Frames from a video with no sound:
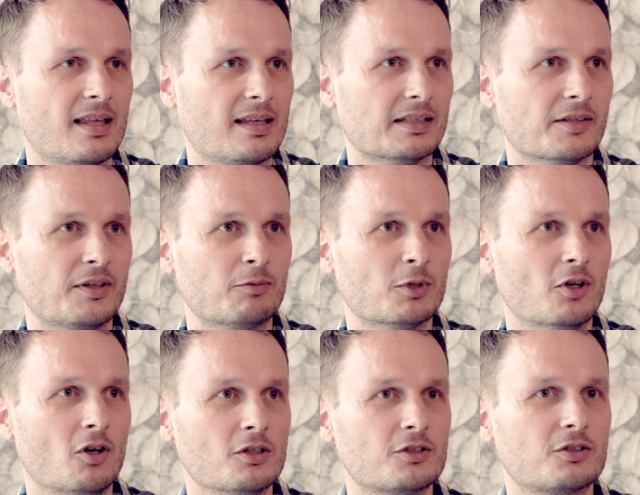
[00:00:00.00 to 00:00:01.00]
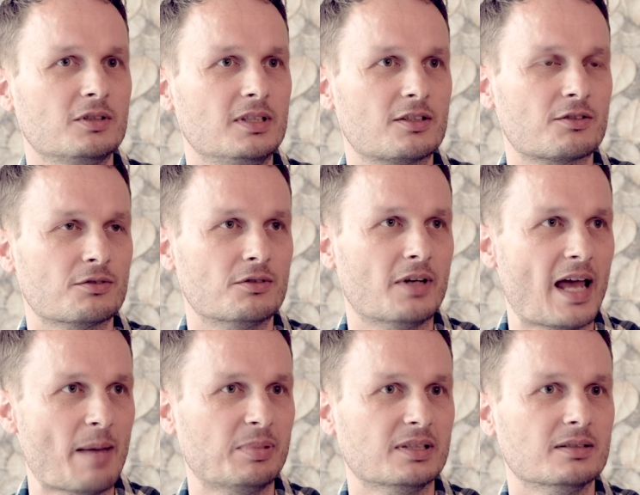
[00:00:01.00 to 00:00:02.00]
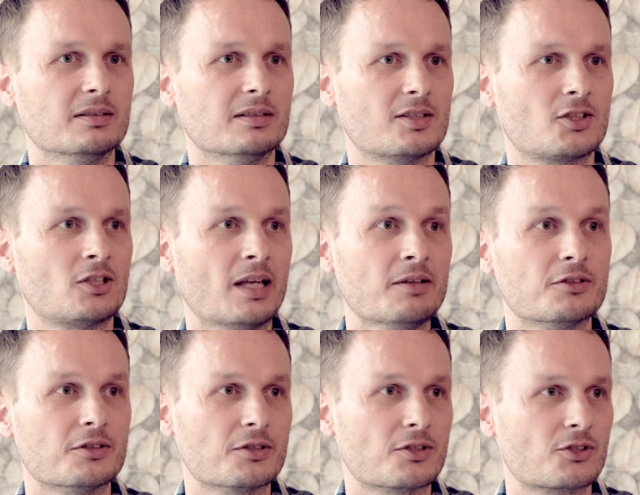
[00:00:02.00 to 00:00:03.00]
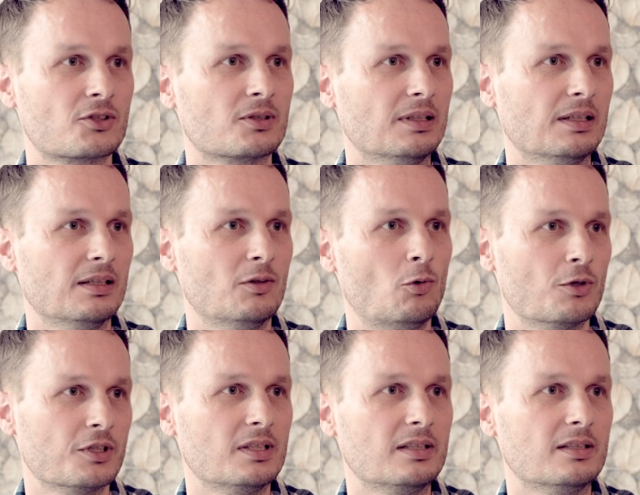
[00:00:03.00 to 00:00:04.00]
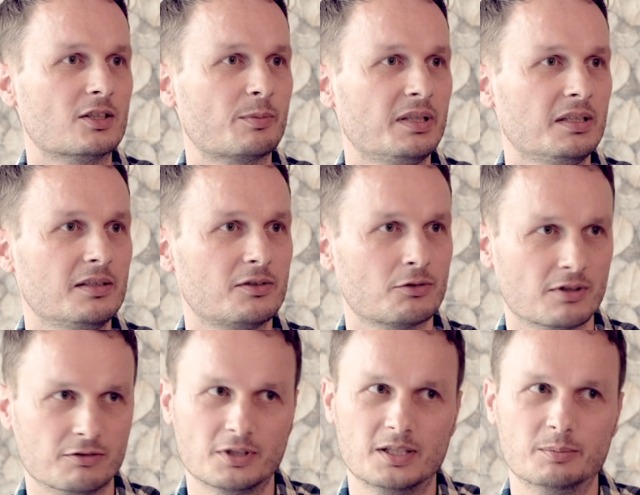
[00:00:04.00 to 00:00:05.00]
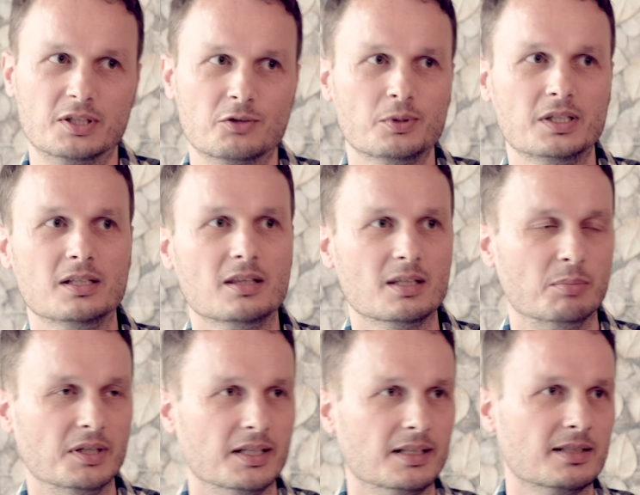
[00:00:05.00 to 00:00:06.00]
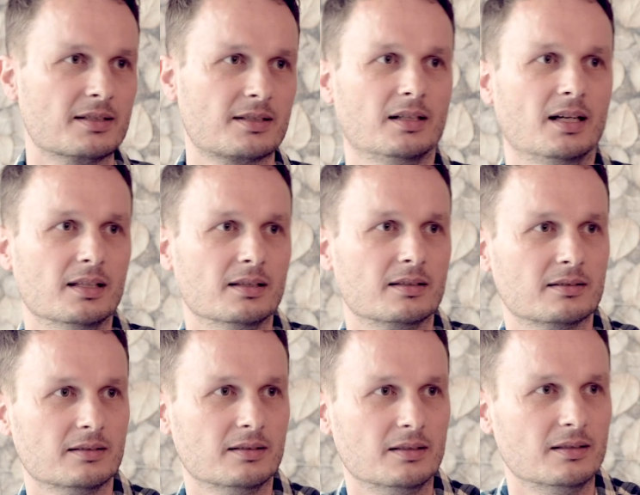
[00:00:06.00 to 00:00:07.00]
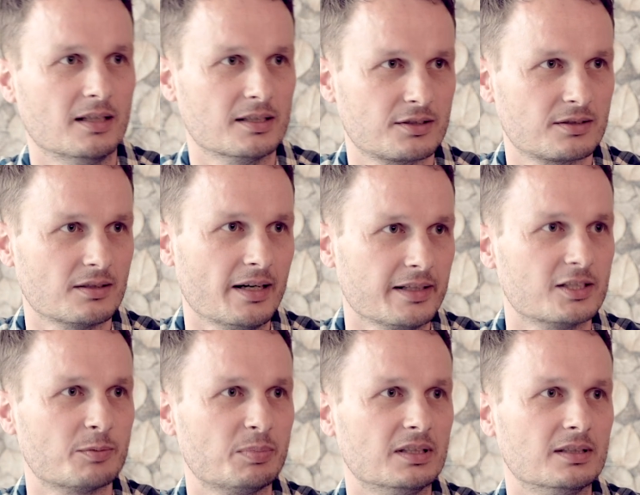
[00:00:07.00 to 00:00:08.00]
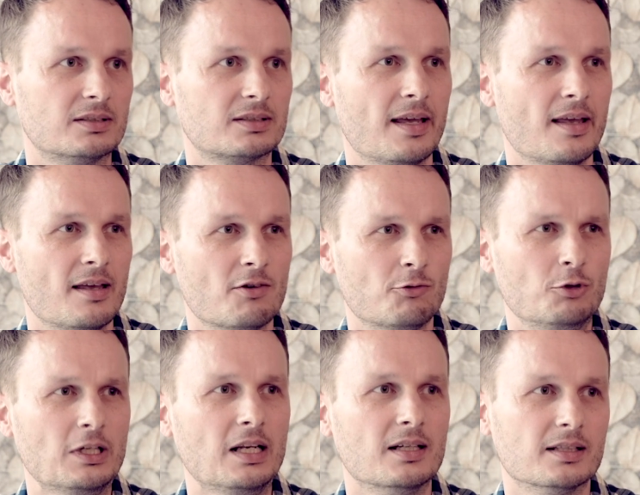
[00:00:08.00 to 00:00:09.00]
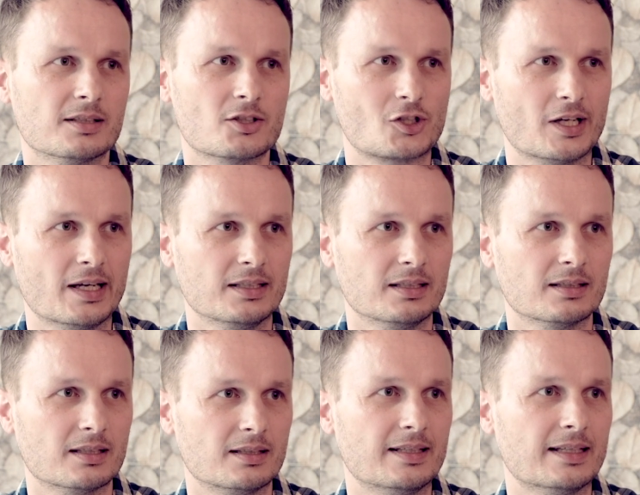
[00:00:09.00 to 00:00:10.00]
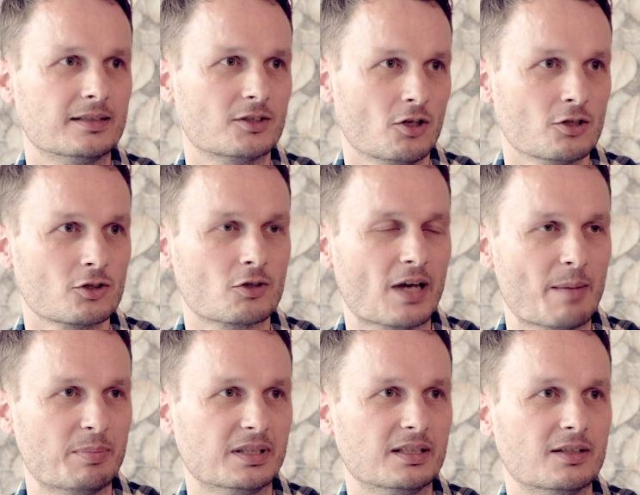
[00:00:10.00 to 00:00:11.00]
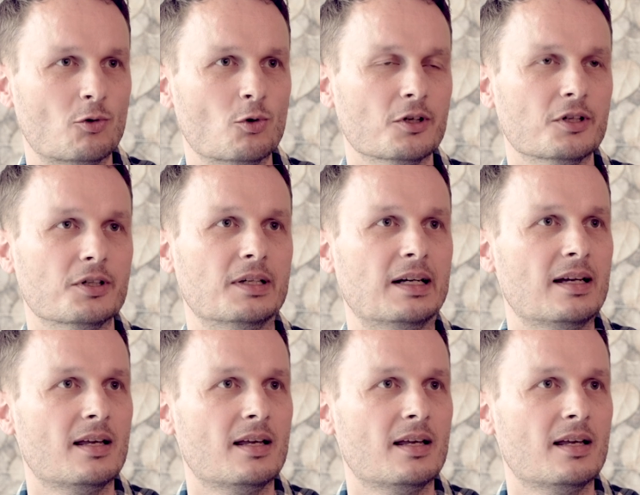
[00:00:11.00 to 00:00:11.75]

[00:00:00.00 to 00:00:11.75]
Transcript: And I think what also needs to happen is senders or the ESPs who are really between the brands and us ISPs, really understanding that that is also happening, or